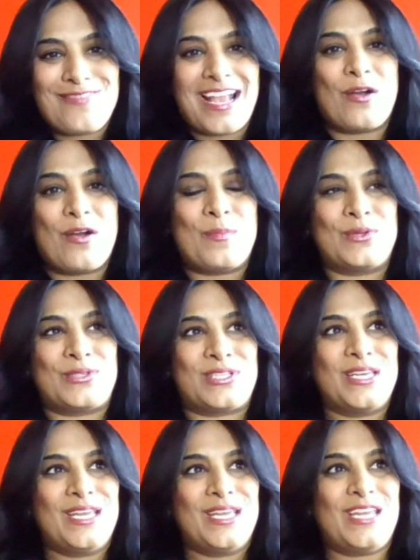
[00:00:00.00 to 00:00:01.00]
I almost,
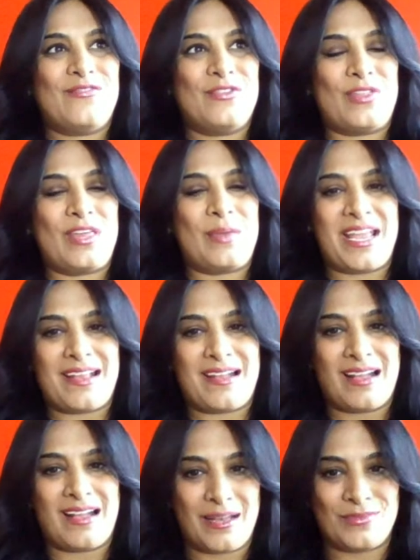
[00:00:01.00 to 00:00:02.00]
even though they might
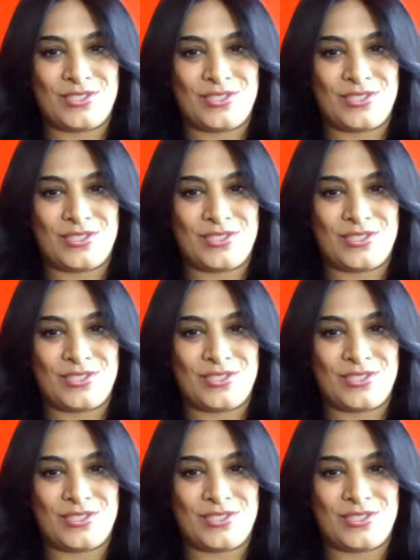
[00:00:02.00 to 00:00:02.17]
come